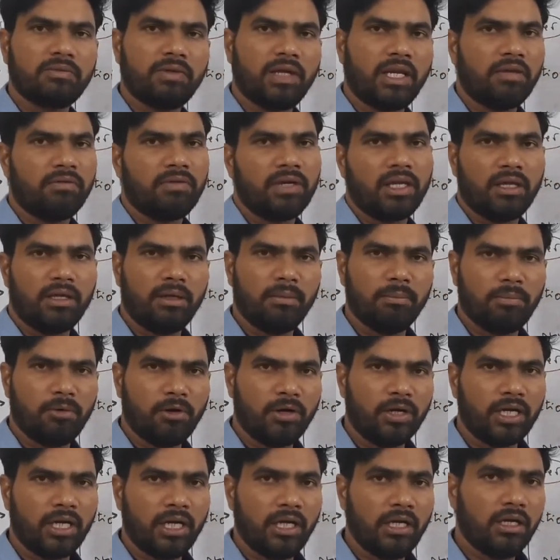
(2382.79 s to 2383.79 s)
very
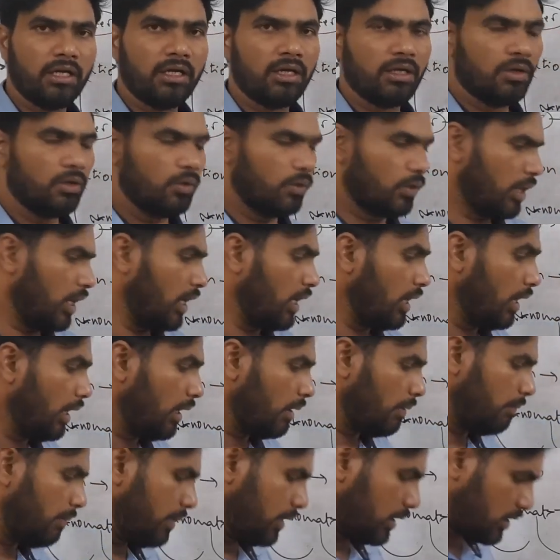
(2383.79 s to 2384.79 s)
important. Okay,
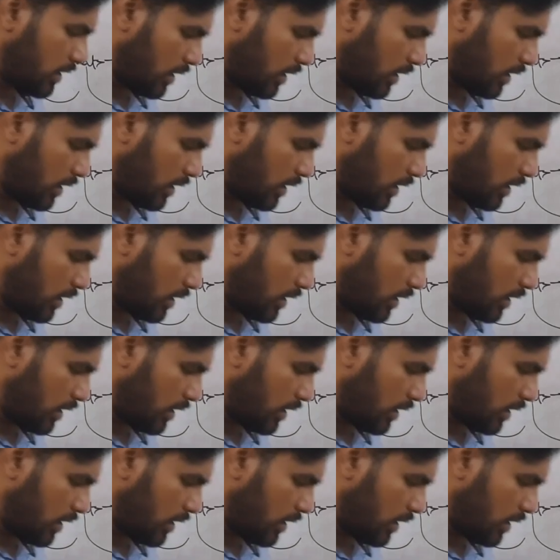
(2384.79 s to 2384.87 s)
be